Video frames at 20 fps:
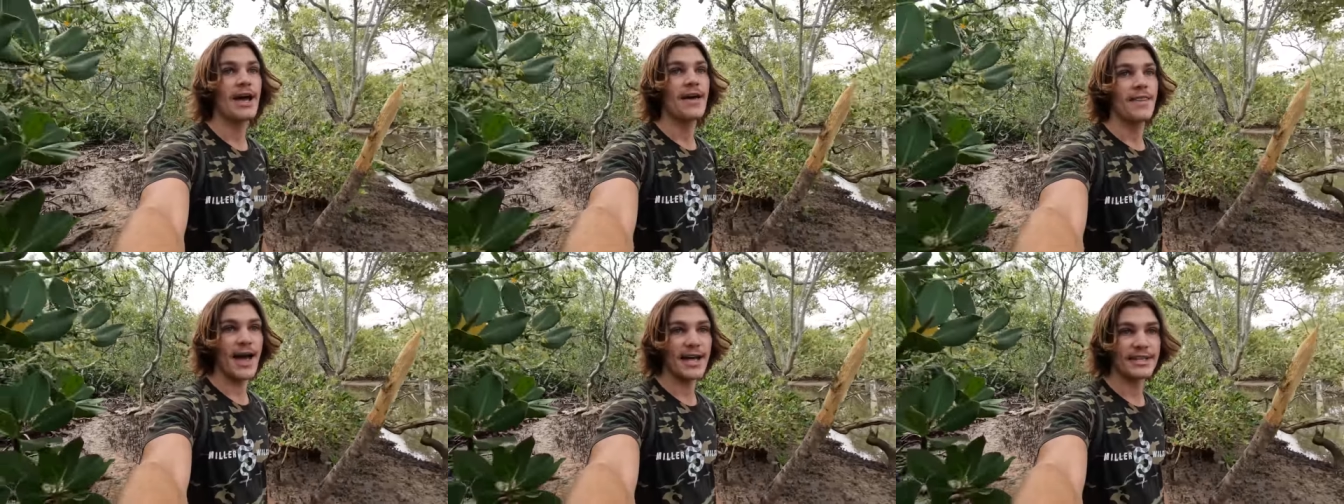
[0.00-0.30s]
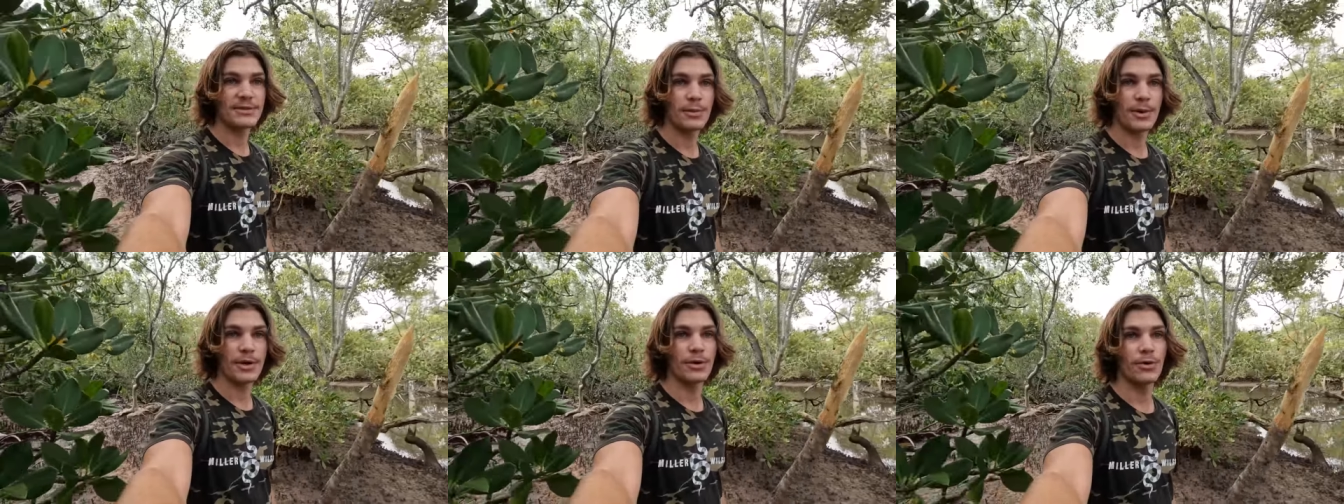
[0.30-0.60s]

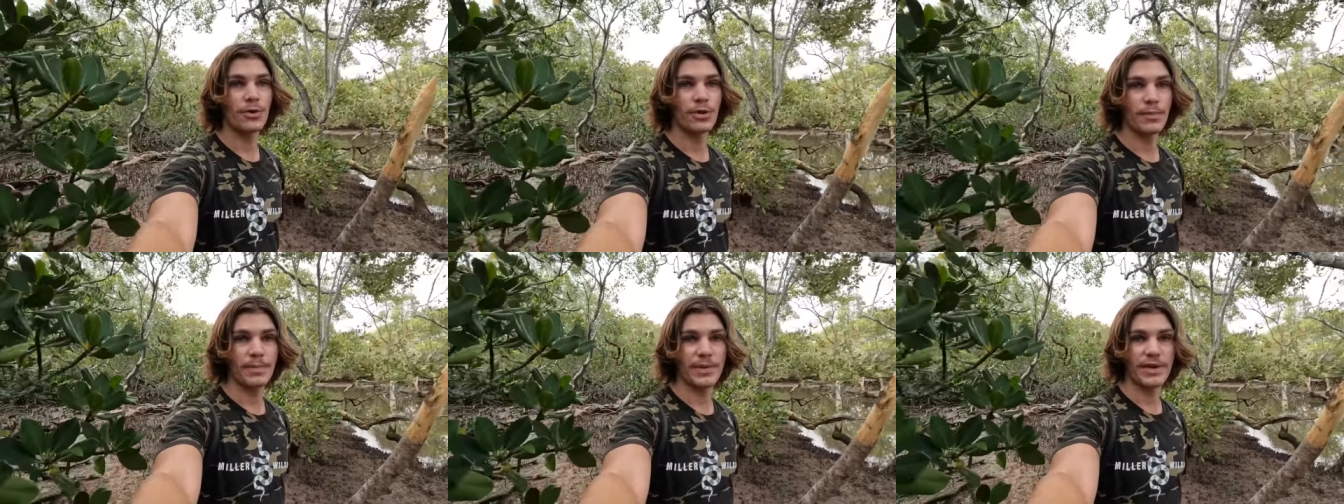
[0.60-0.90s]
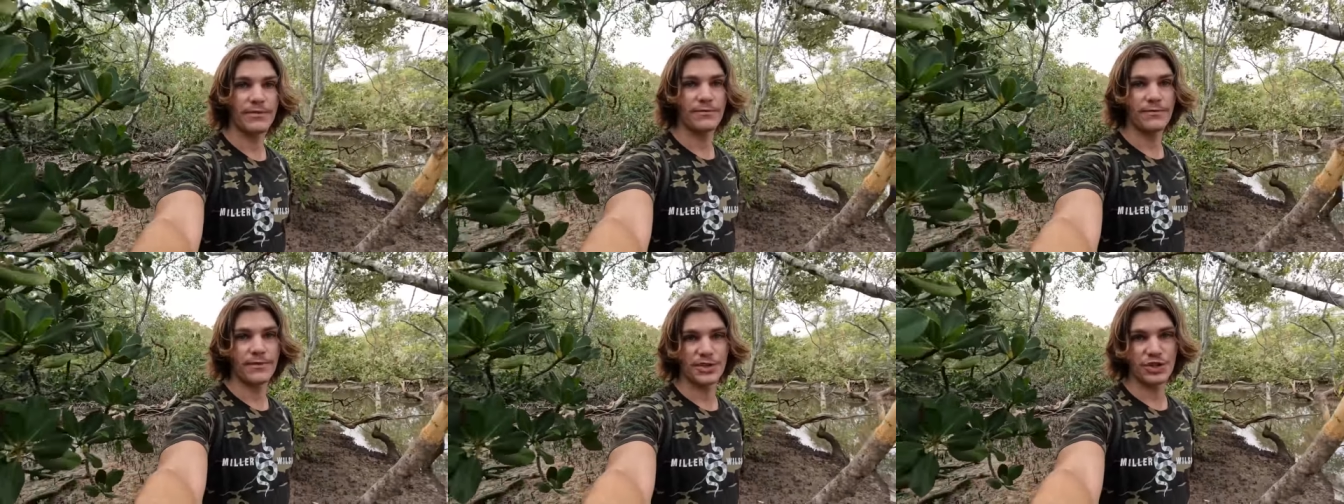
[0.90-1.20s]
that's when all the
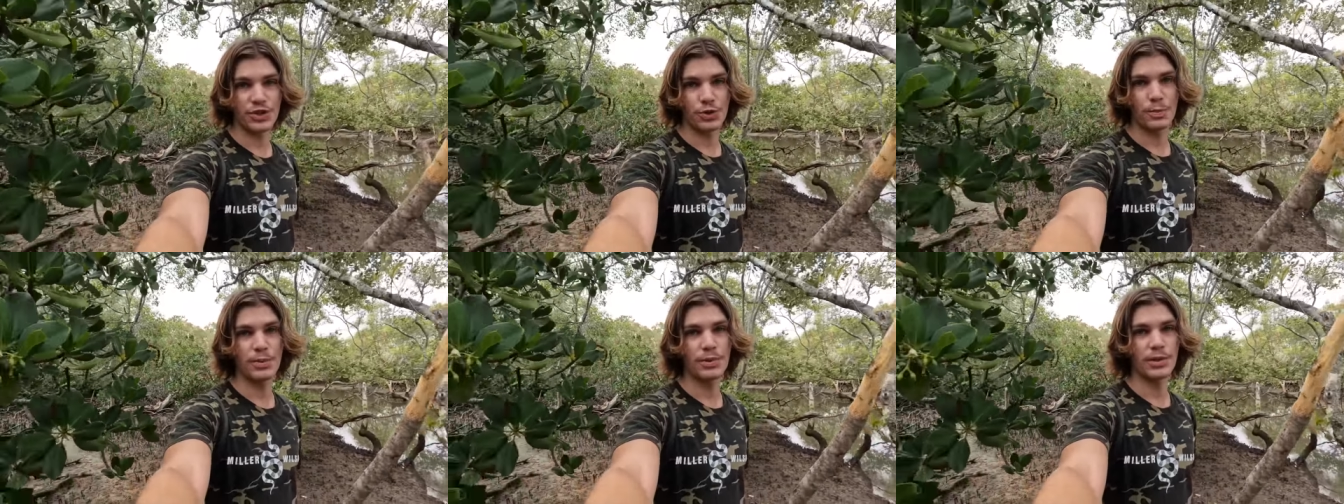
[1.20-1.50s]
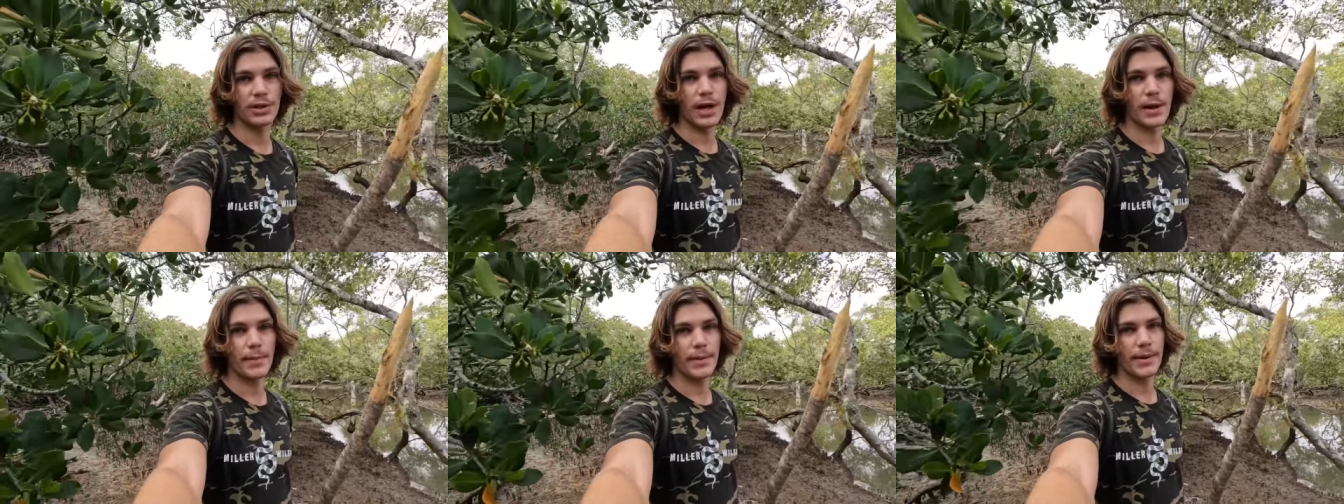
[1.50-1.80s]
big fish will
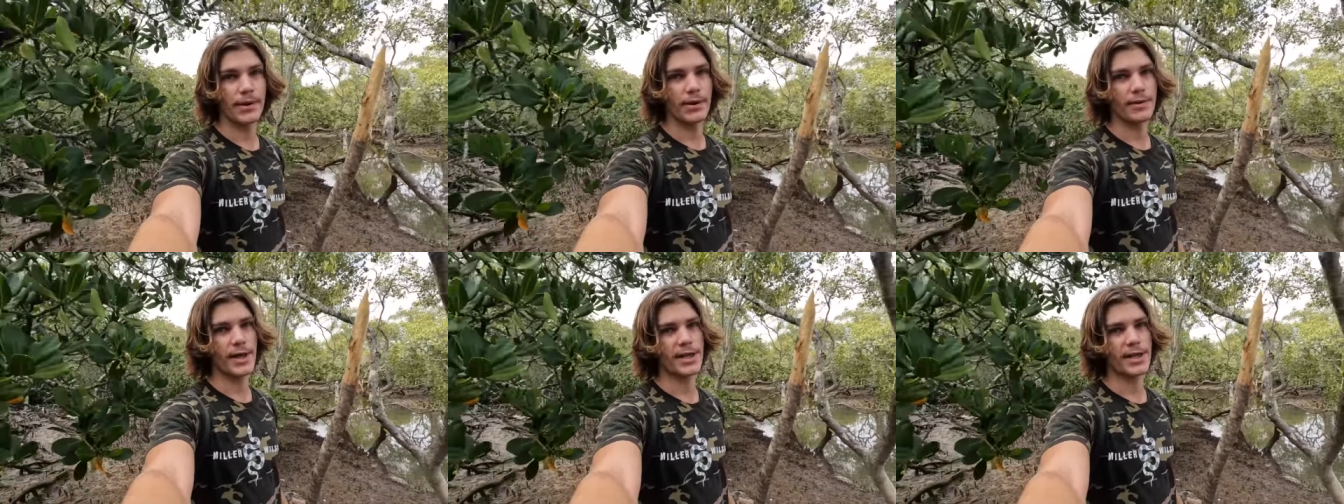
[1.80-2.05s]
pull up here,